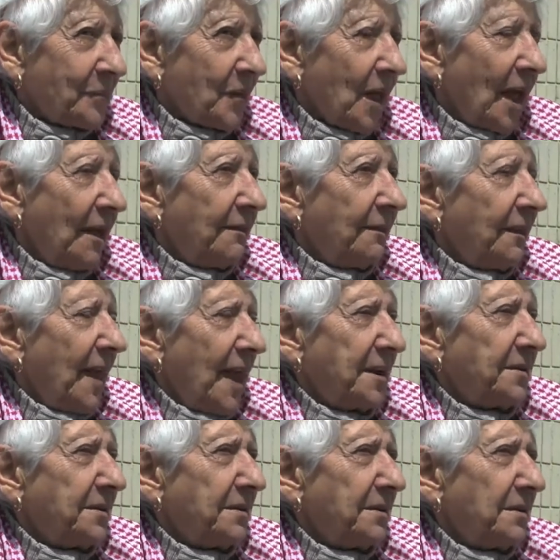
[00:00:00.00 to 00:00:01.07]
And then
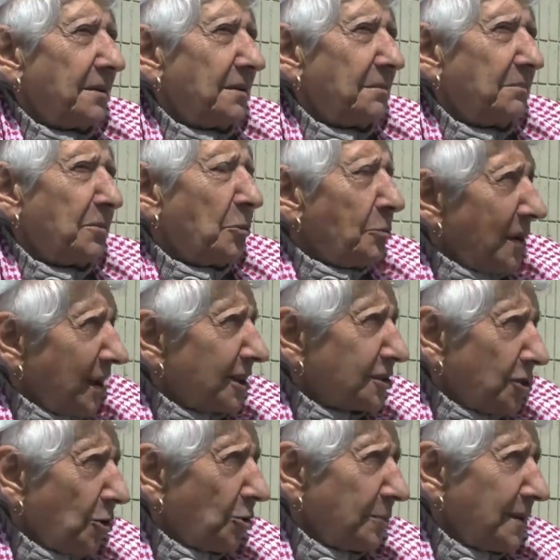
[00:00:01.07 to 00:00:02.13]
Mumia
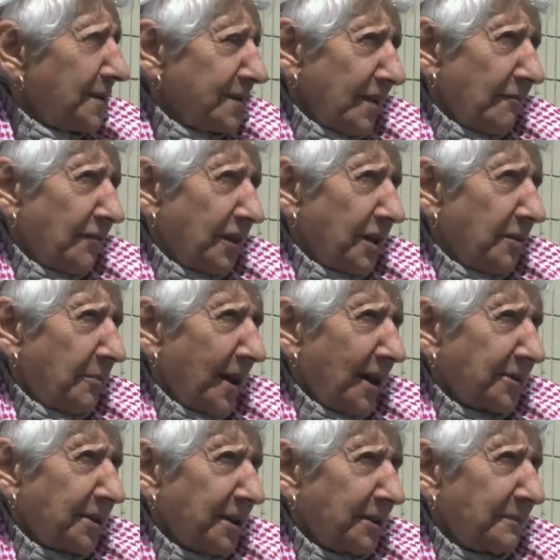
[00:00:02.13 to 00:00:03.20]
told me something
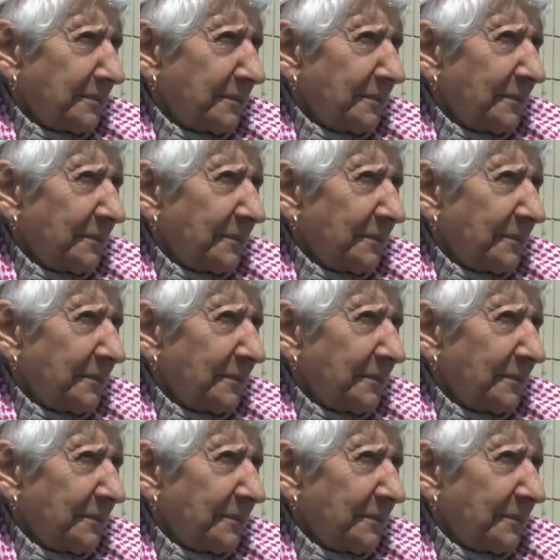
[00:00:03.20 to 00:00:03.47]
about him,